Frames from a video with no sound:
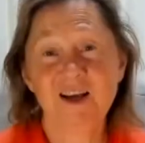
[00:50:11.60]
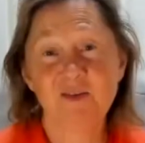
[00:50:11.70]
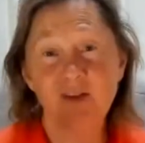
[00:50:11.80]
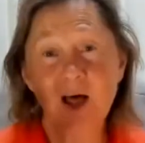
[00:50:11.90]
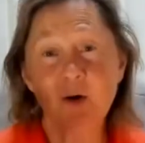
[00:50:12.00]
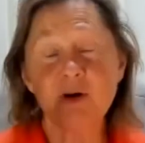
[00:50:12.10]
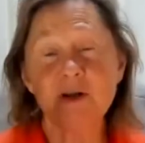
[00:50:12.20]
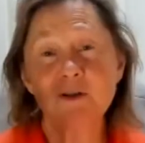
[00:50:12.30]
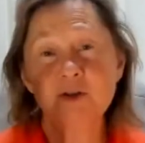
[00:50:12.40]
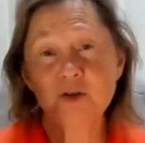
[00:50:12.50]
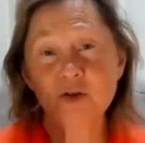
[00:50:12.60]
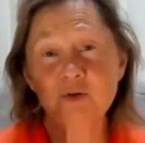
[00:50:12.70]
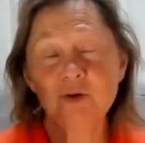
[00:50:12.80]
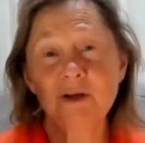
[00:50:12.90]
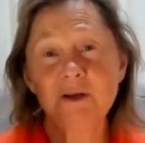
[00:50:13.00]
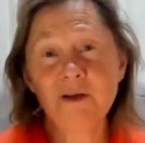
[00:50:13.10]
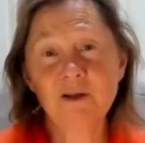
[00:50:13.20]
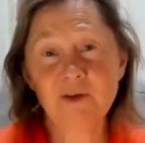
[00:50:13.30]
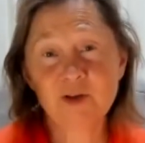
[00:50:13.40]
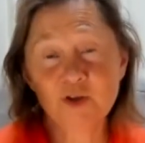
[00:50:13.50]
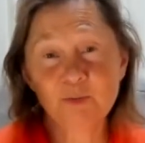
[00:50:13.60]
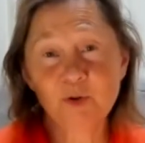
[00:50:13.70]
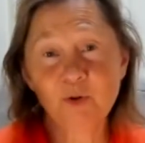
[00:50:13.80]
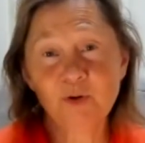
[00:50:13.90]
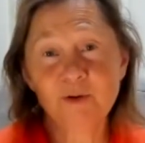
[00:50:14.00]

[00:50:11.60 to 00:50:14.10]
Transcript: Flour, sugar, and vegetable oil.